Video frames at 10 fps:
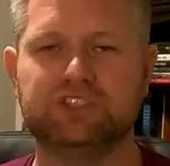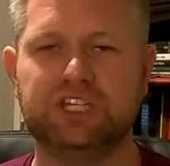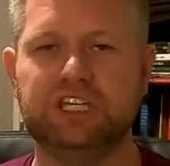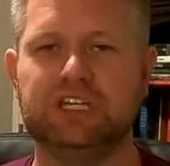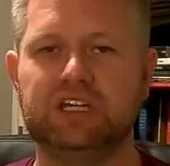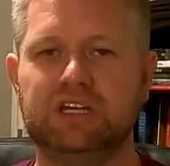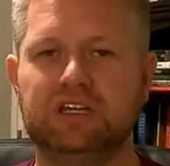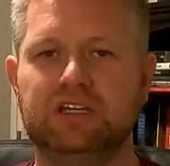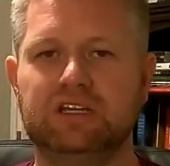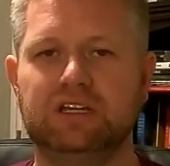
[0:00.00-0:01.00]
seen
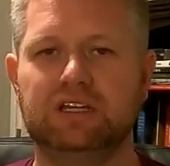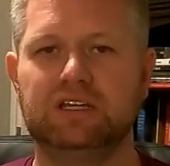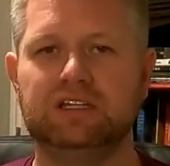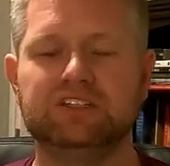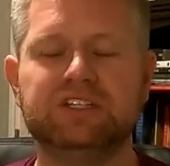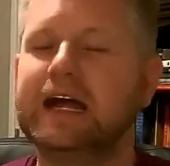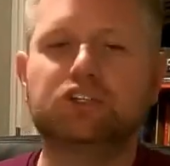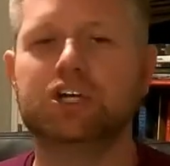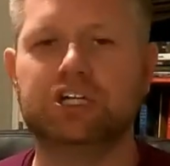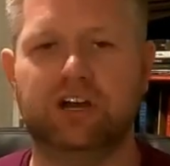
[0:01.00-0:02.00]
is
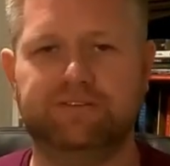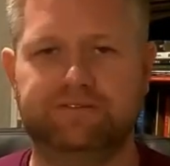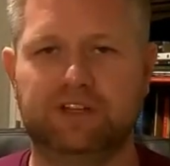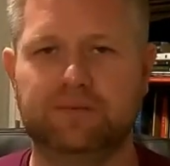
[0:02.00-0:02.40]
not good enough.